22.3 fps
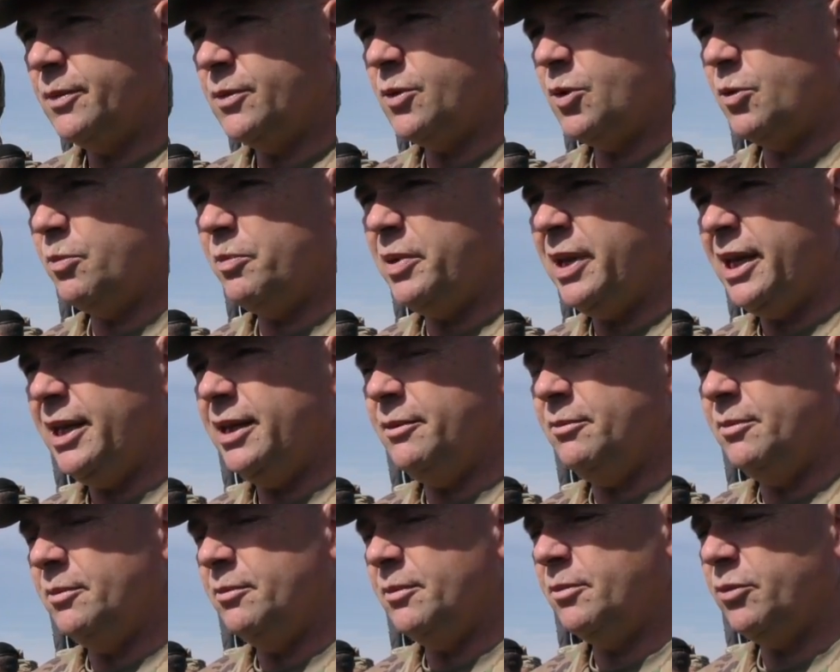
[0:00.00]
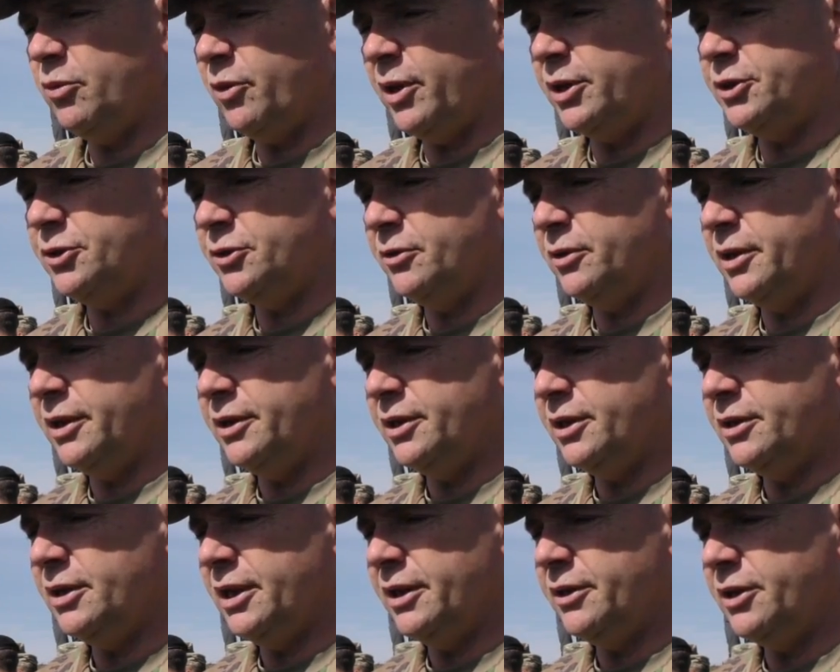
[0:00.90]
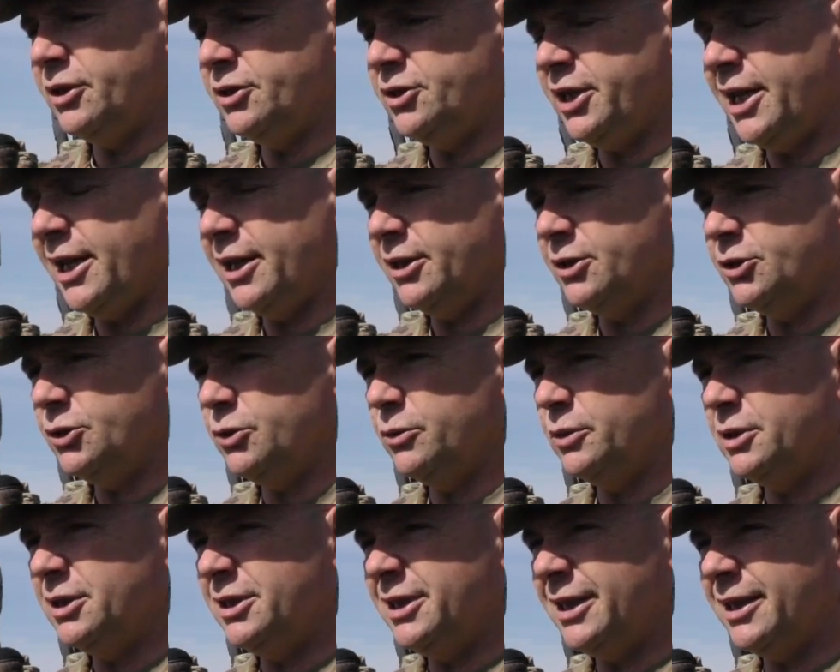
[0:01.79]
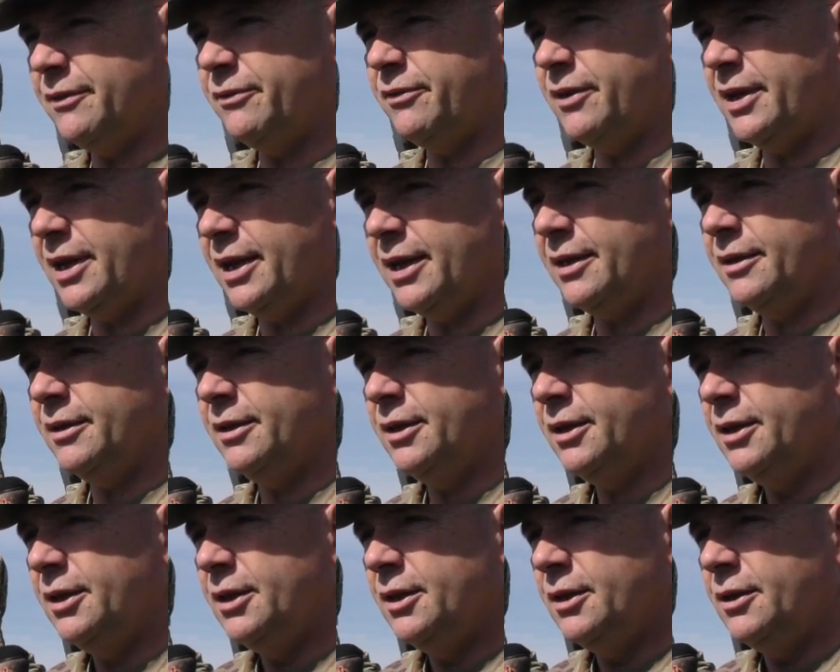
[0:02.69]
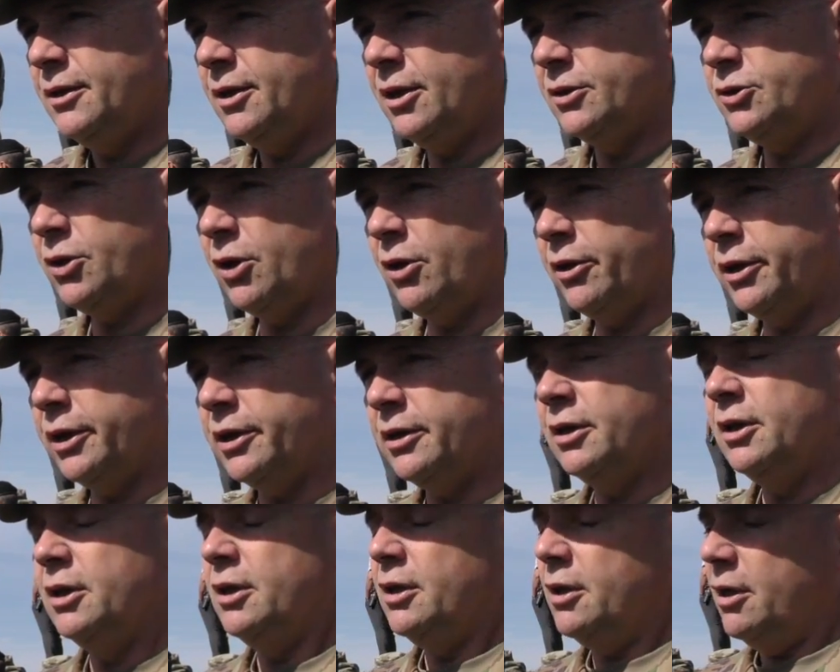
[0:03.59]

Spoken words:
speed, pressure, and the challenge to identify a target.